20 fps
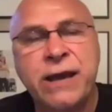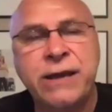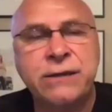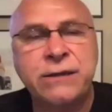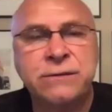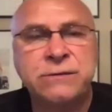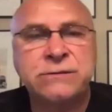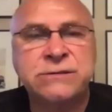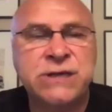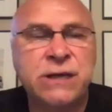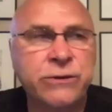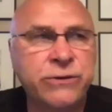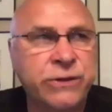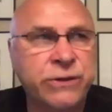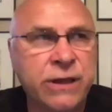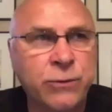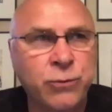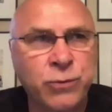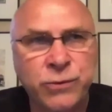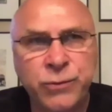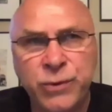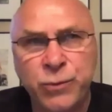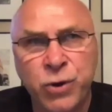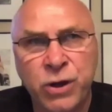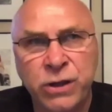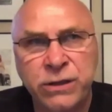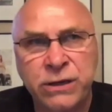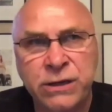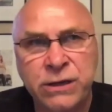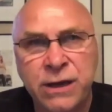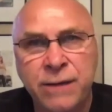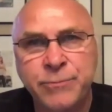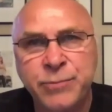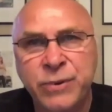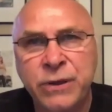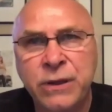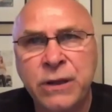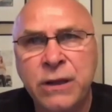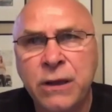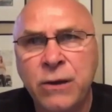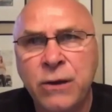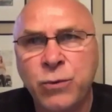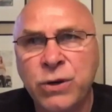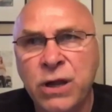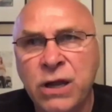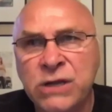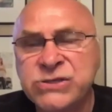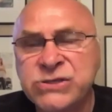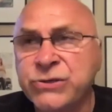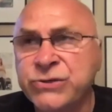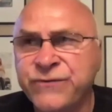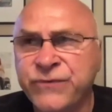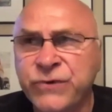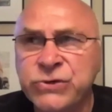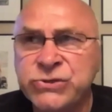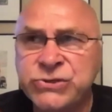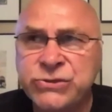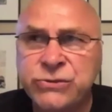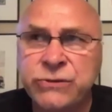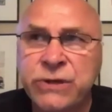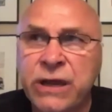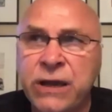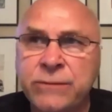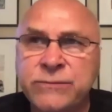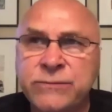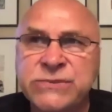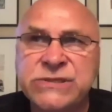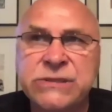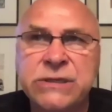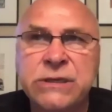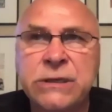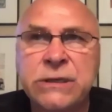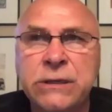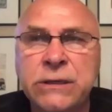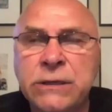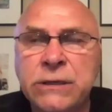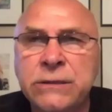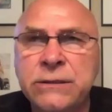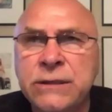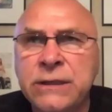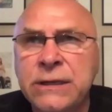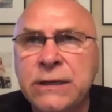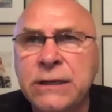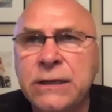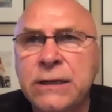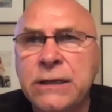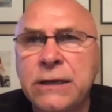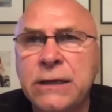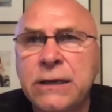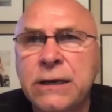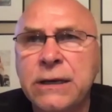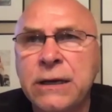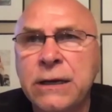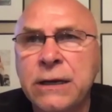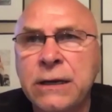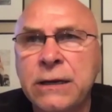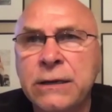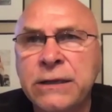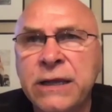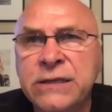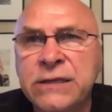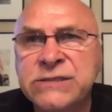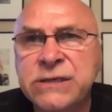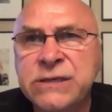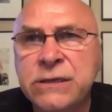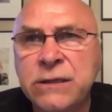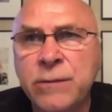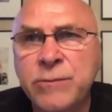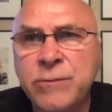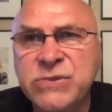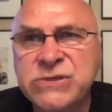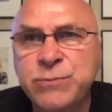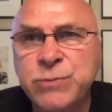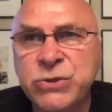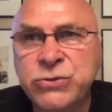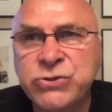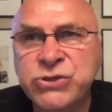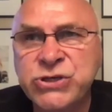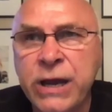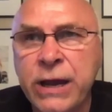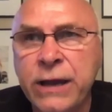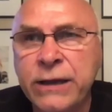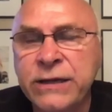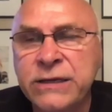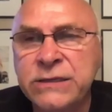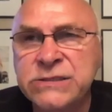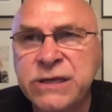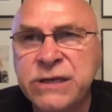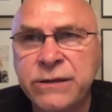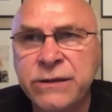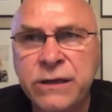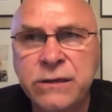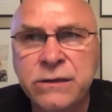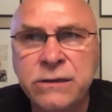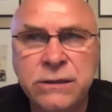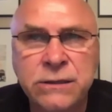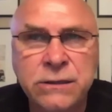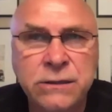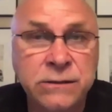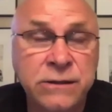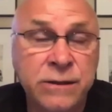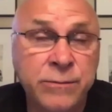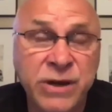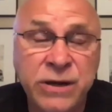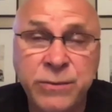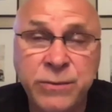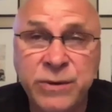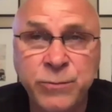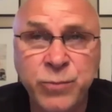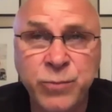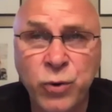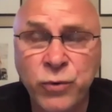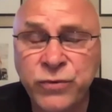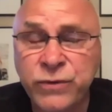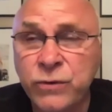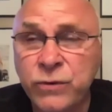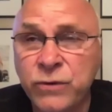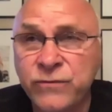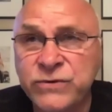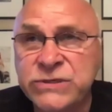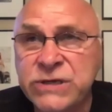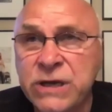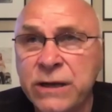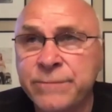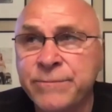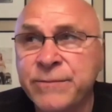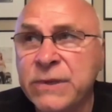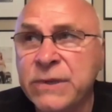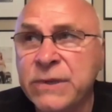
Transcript: can tell you that when we won the Cup, we lost our first two games against the Columbus Blue Jackets. I think they might have been both in overtime.